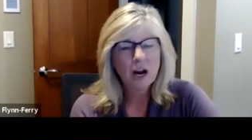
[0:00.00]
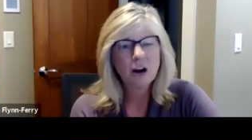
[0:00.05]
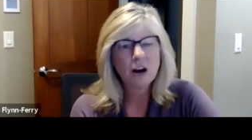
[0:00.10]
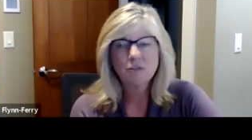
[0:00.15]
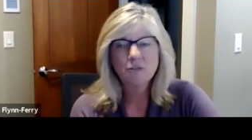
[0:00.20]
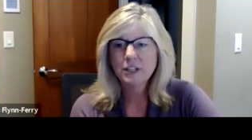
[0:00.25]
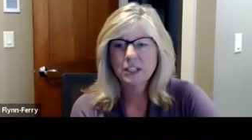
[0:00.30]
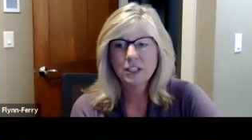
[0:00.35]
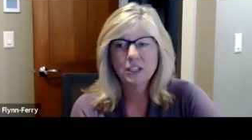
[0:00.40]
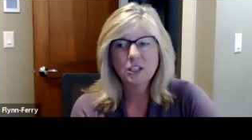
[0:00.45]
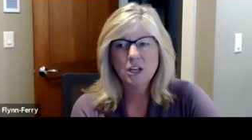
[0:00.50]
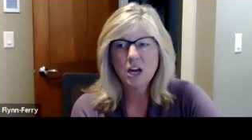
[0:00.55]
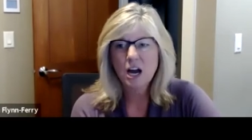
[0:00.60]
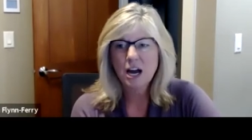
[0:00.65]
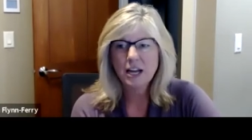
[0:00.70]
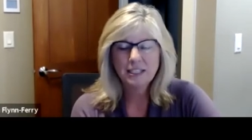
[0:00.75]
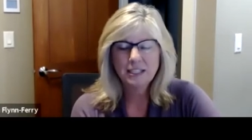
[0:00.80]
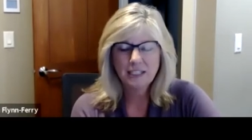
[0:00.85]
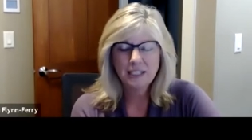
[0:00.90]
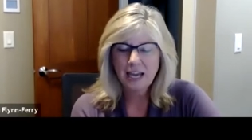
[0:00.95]
are really
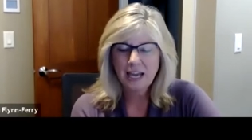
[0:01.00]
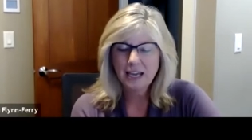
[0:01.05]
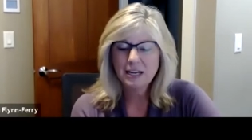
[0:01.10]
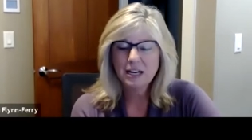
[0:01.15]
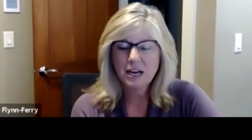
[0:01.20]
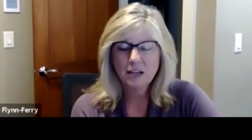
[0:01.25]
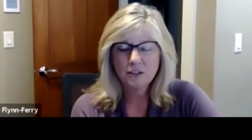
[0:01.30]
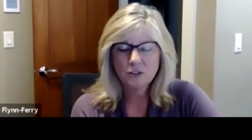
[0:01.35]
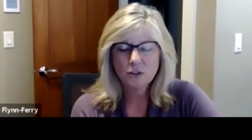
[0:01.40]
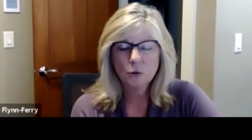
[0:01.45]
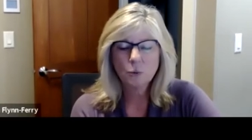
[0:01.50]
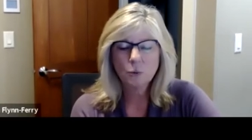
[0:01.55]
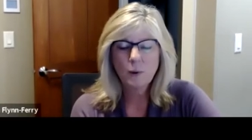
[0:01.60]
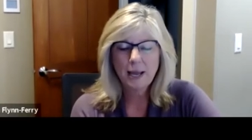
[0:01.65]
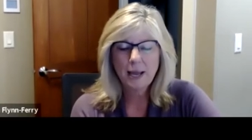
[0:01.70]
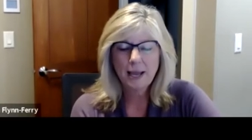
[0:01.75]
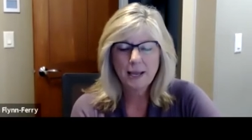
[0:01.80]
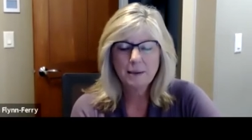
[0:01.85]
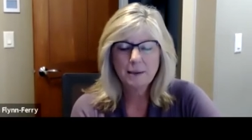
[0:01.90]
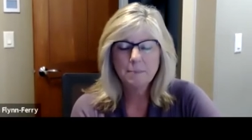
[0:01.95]
not yet
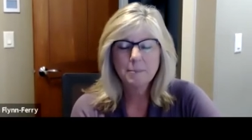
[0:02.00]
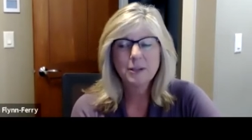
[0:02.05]
underway,